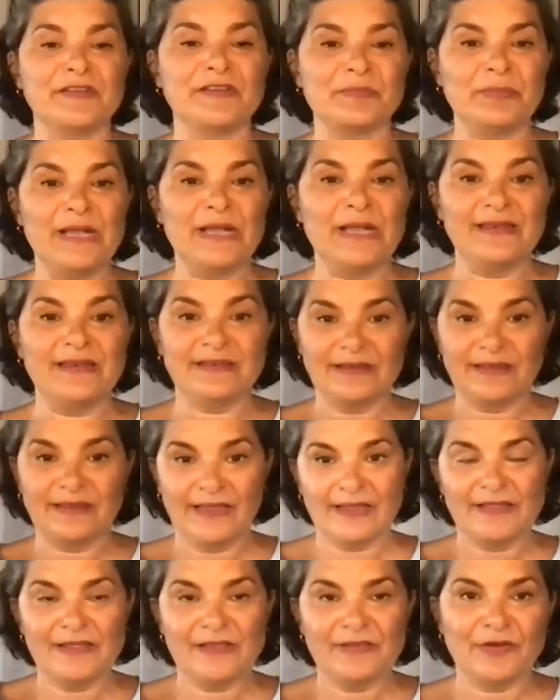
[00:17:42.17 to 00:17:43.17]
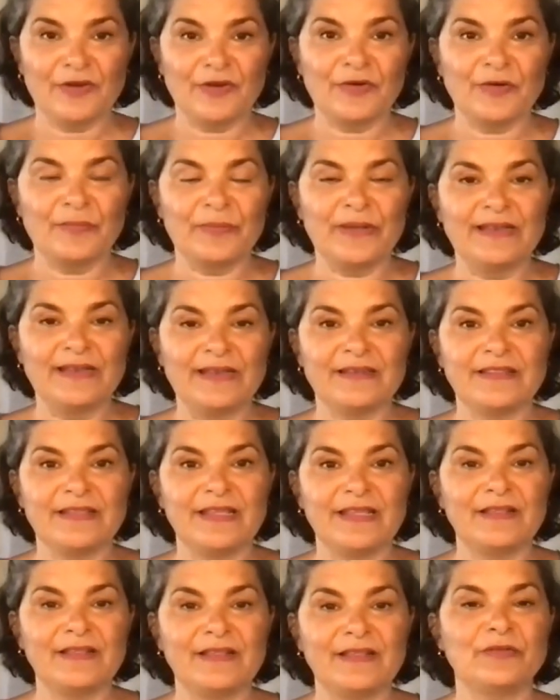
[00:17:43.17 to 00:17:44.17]
is blended, like these are blended
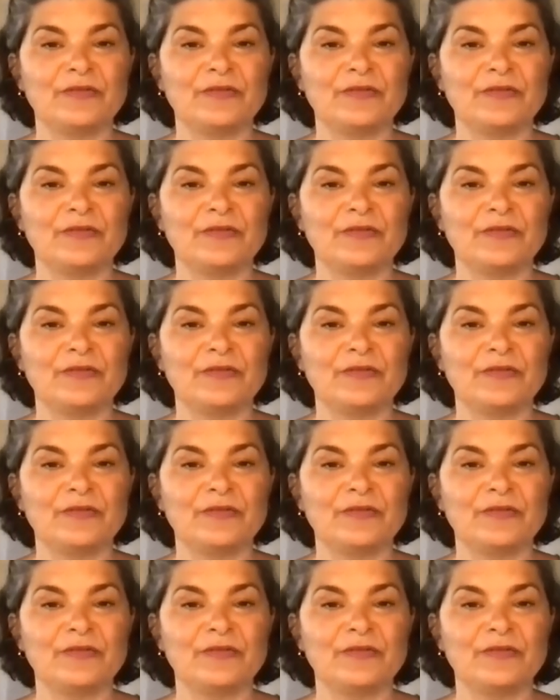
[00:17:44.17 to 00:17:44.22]
things.